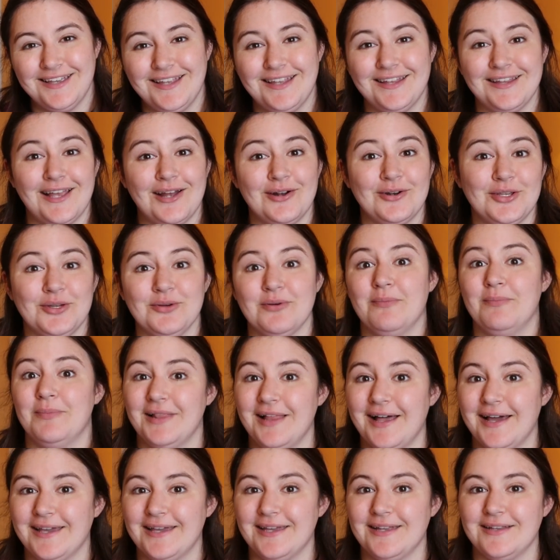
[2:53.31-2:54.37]
And how do you
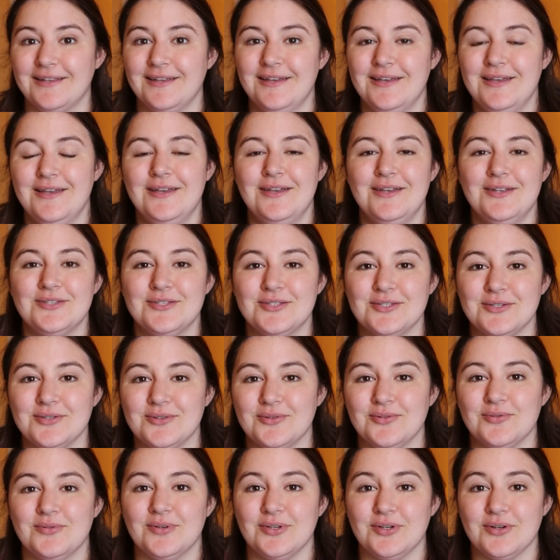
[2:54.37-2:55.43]
apply it
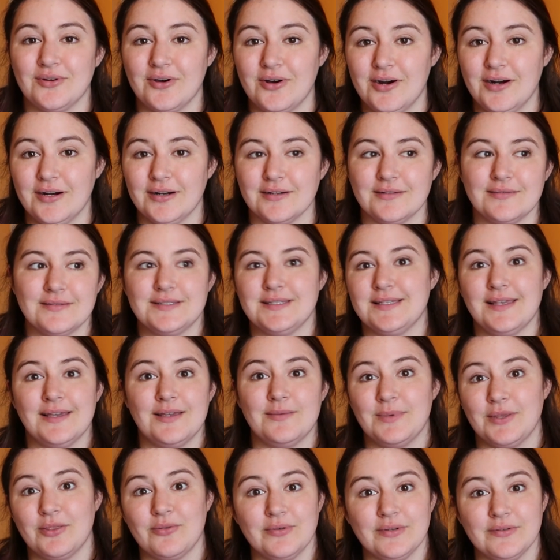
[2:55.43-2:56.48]
to your art? See, that could
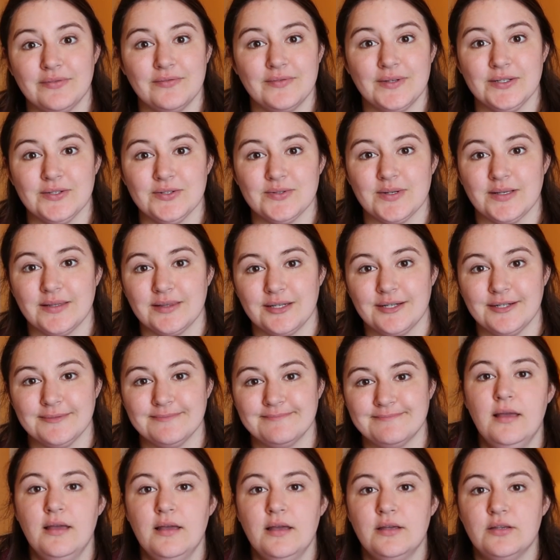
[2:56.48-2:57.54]
be 3 different videos right there.
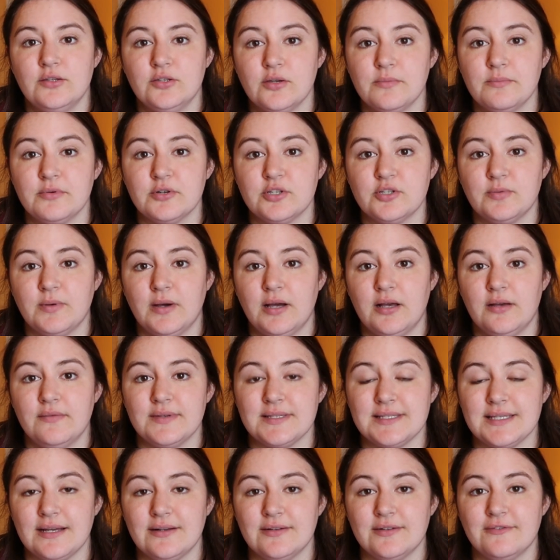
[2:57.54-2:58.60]
Number 12
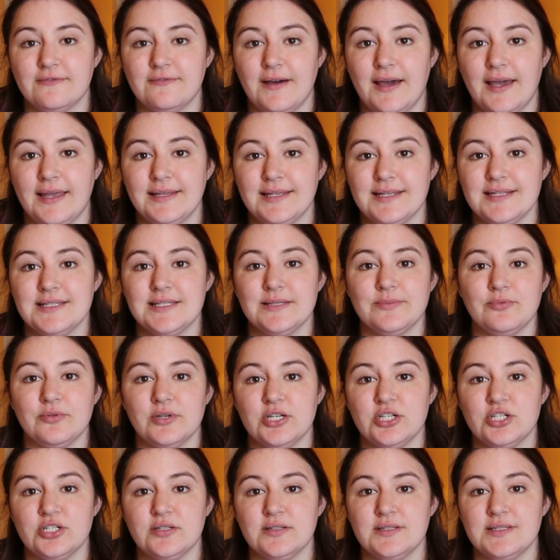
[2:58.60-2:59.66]
is how to find
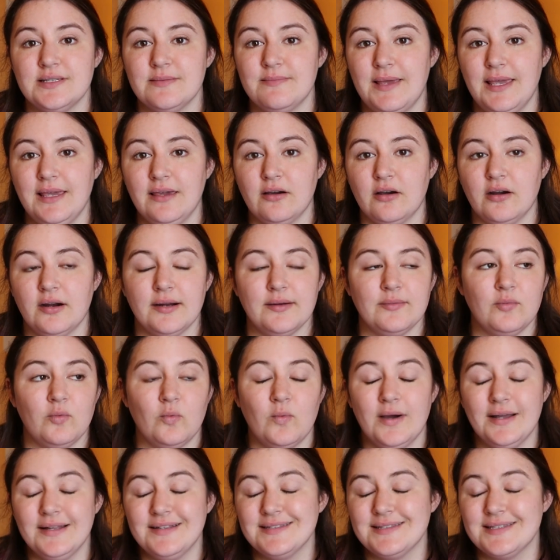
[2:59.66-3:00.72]
inspiration to make art.
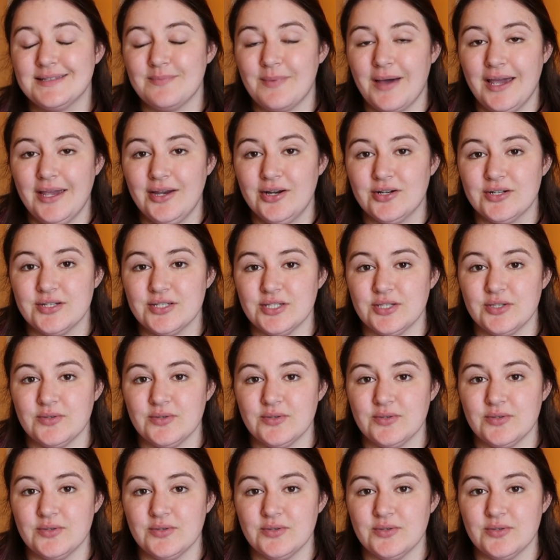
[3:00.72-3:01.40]
What inspires